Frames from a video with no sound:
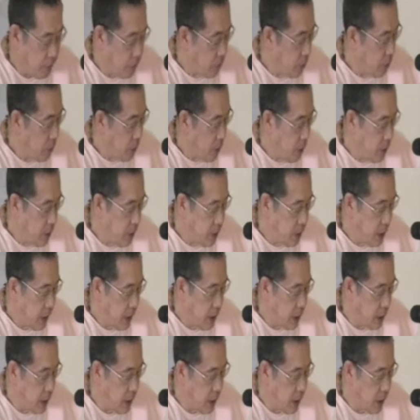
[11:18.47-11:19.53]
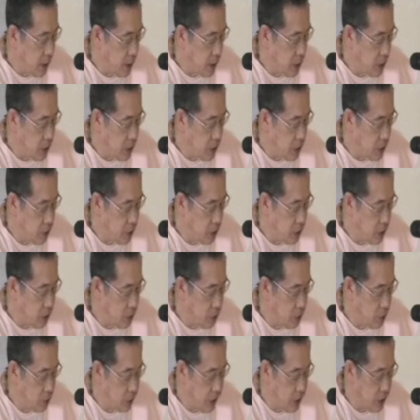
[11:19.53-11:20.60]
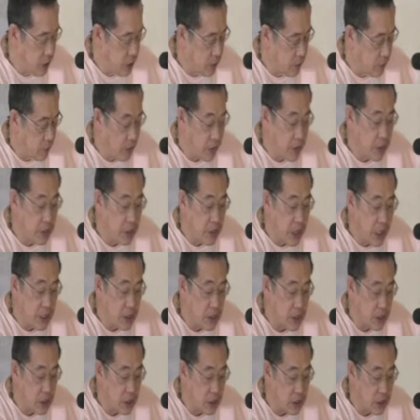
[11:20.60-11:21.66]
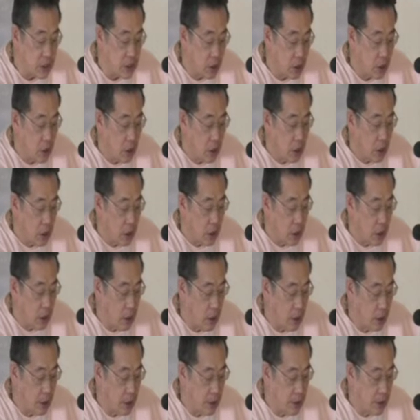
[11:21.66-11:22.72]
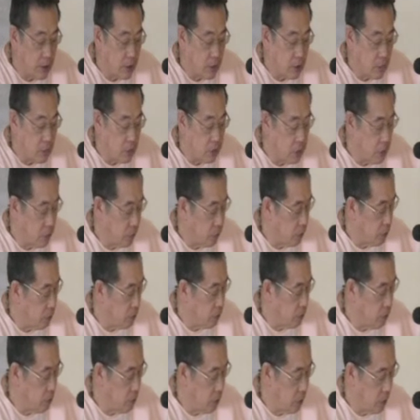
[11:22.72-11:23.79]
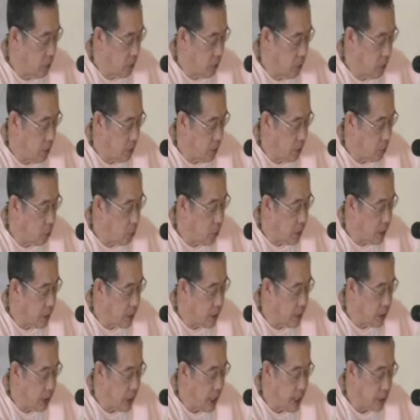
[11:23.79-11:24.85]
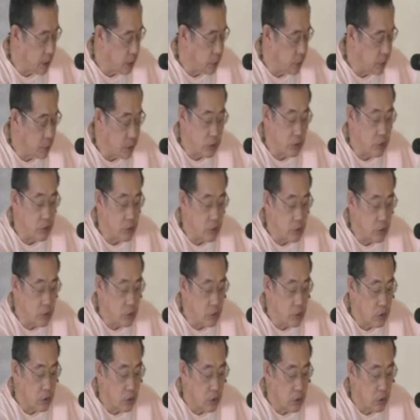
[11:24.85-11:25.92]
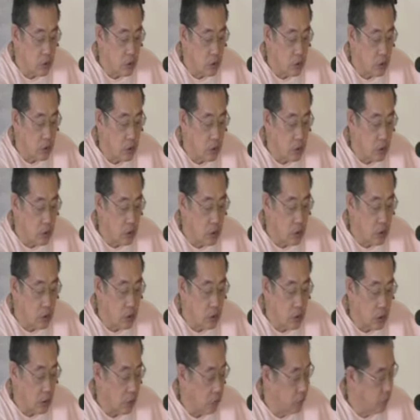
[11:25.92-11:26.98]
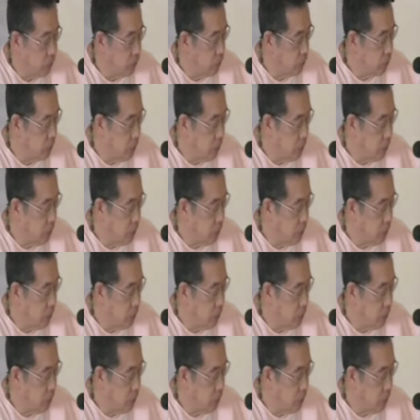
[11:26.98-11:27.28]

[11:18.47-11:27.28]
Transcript: And he analyzes the situation very nicely in terms of one, attachment of